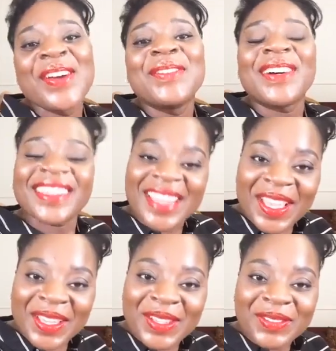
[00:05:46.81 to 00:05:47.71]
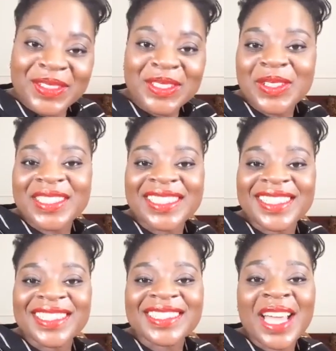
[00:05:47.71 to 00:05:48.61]
but thank you for joining
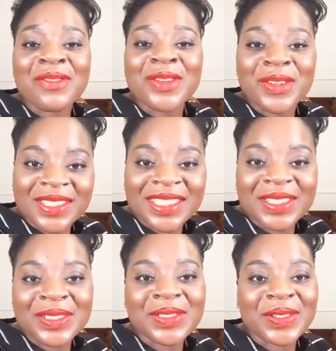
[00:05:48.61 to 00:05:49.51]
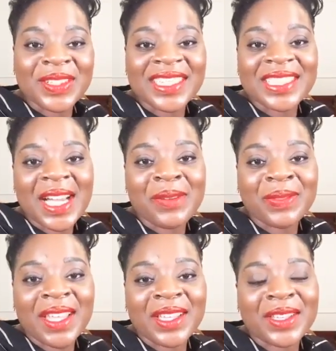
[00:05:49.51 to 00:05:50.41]
us, and we notice you all the time.
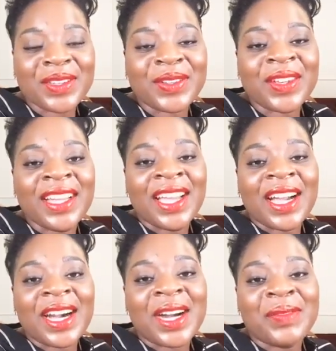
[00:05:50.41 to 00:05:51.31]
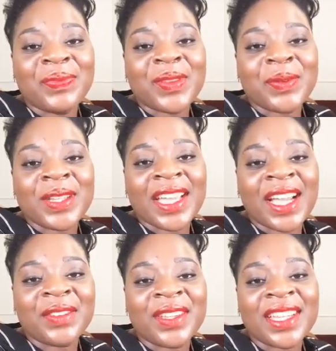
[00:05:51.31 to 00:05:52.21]
Thank you. We
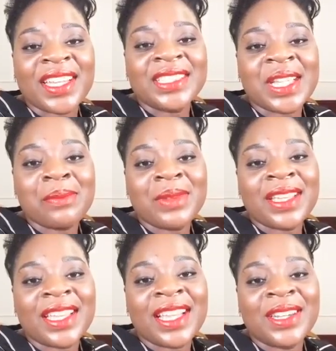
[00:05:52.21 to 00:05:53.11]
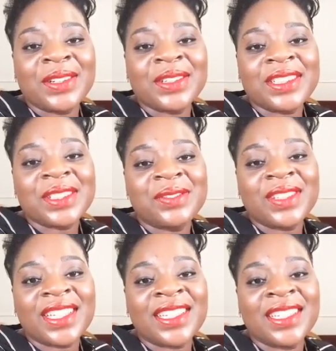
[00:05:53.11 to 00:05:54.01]
have here Jemmy. Hello, good
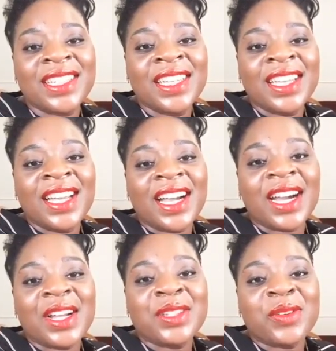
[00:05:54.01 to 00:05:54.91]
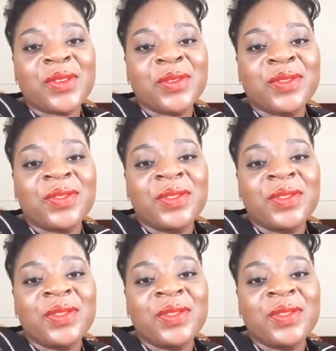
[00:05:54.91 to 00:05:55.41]
evening. You're from